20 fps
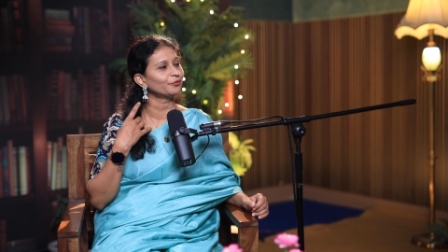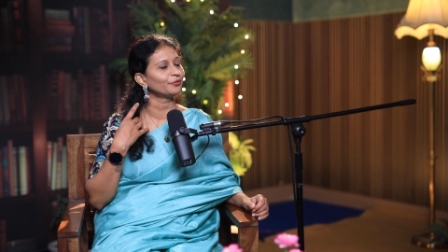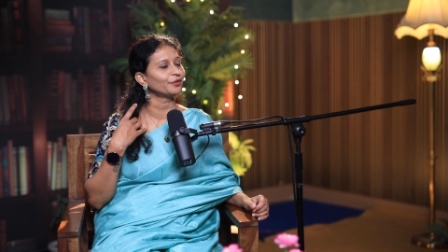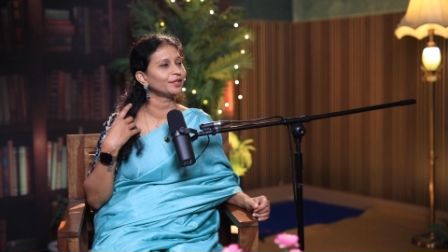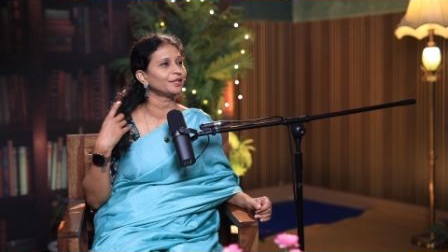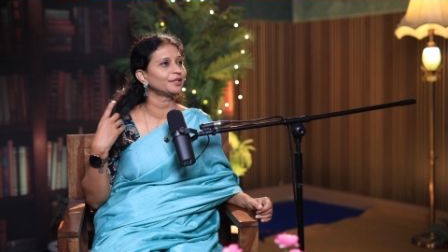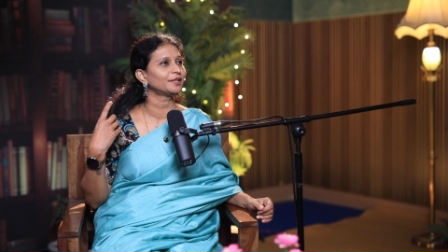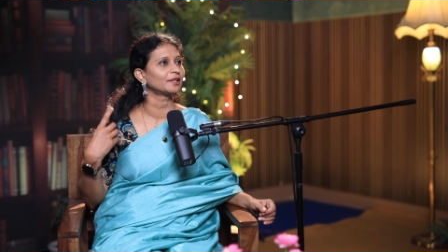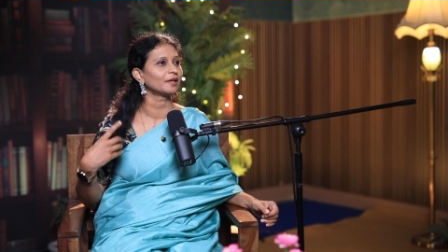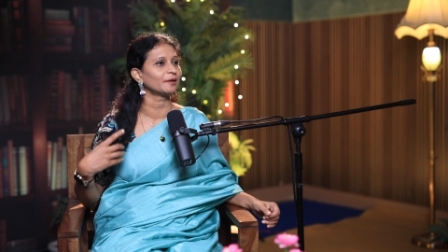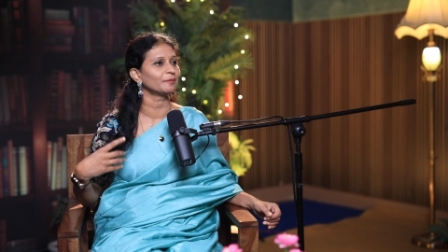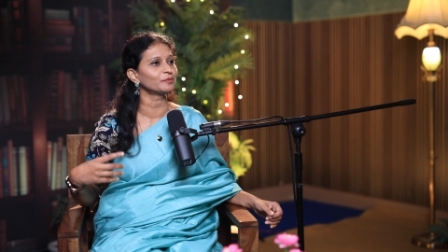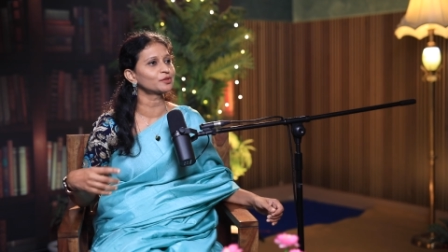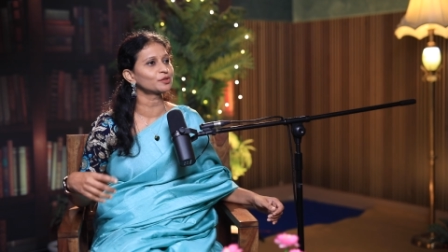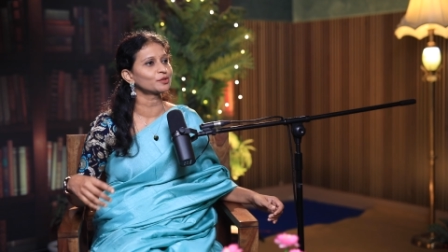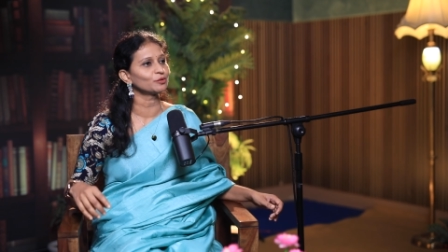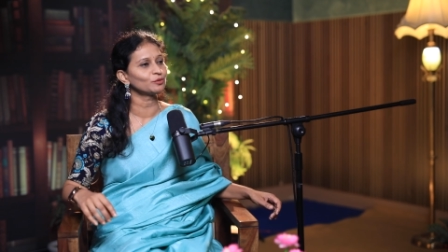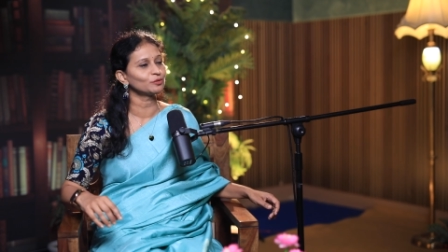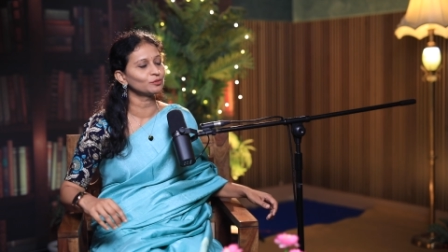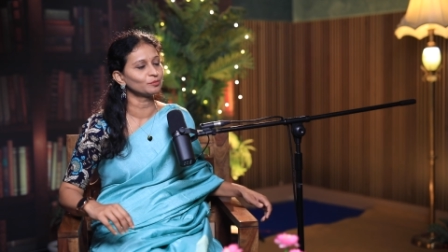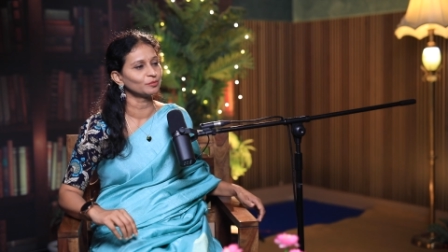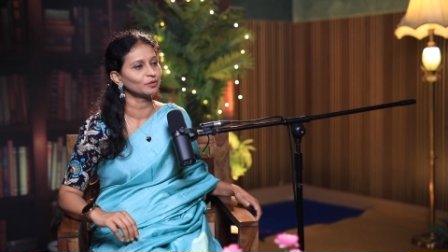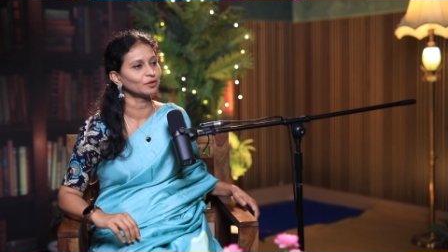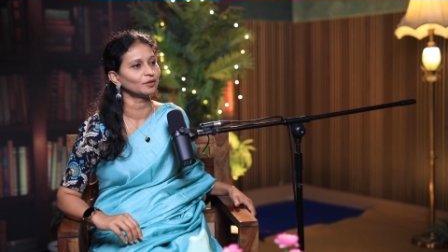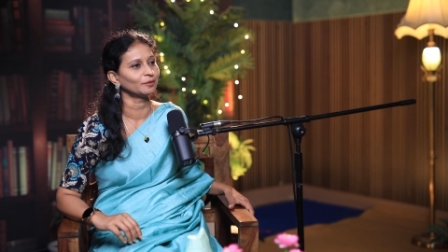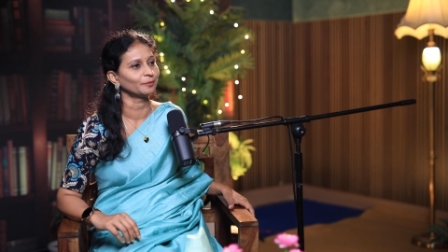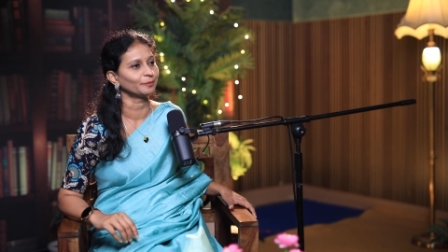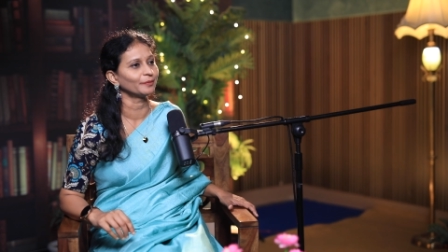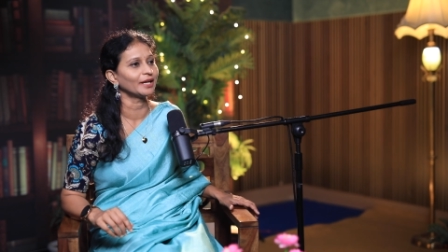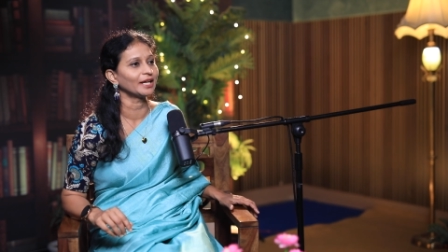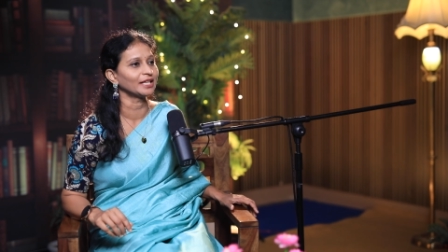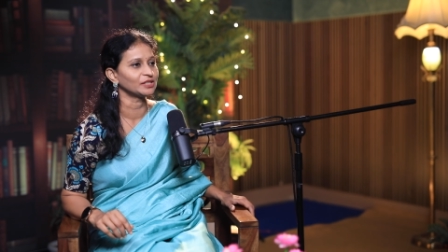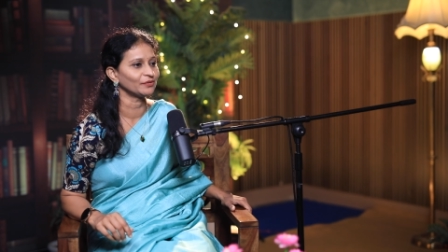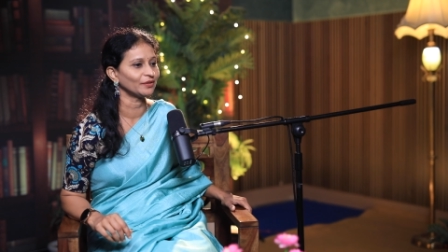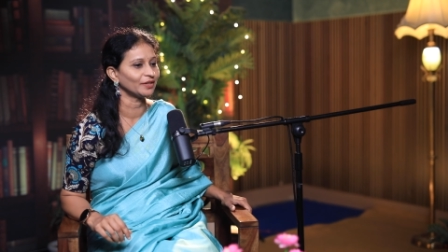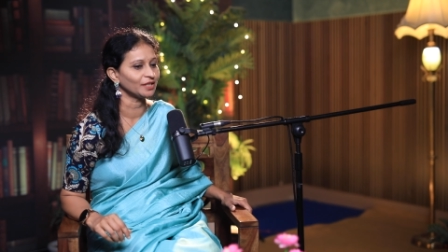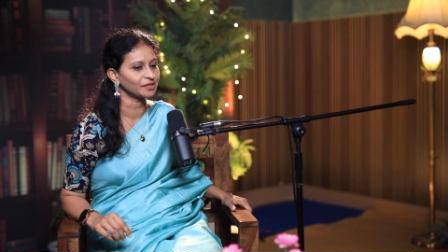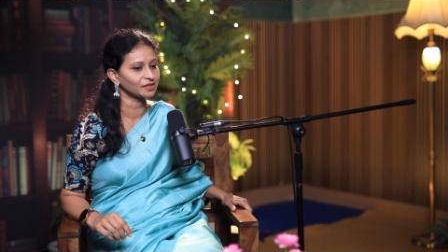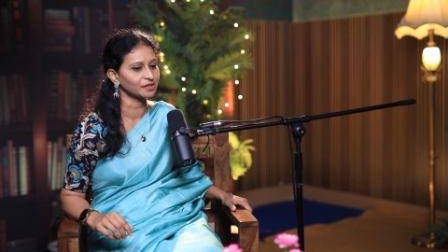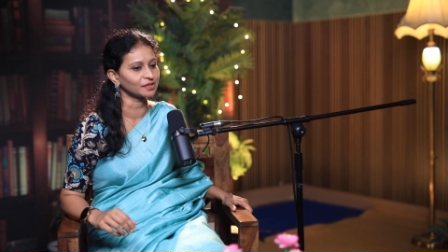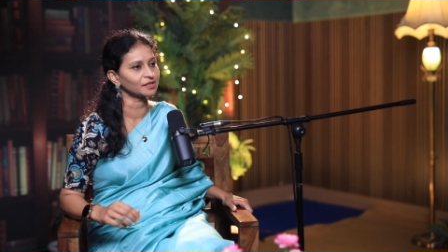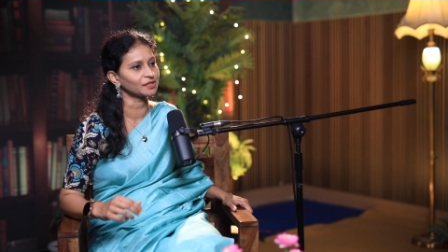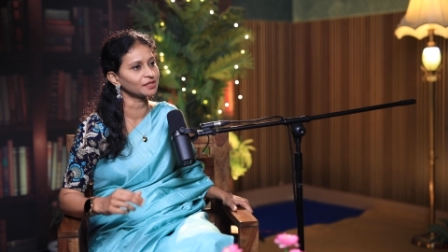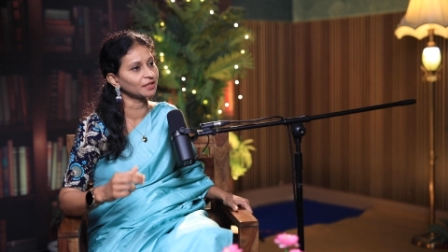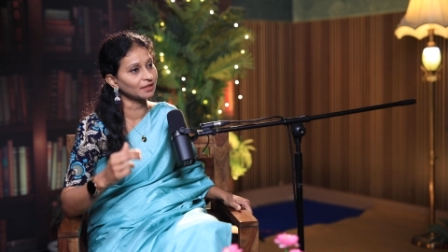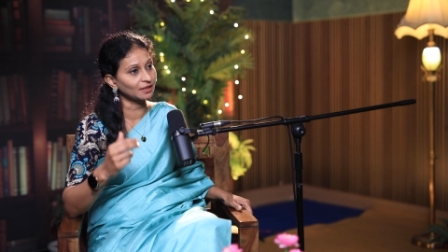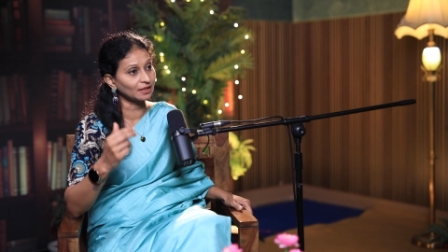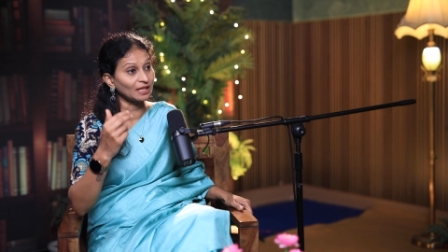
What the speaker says: when it comes to, as we discussed, it,